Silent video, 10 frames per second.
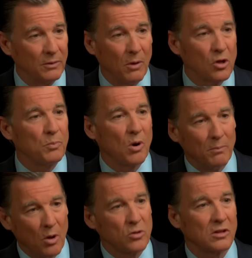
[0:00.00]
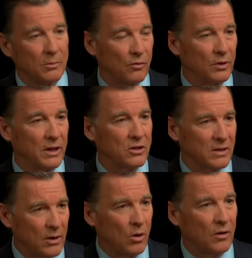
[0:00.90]
For the most part, most of them are
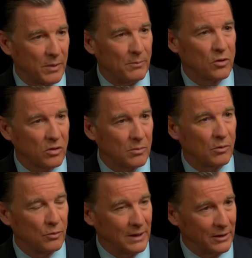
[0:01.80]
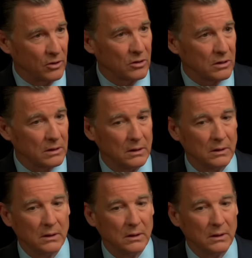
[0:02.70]
religious, not all, but most of them are religious.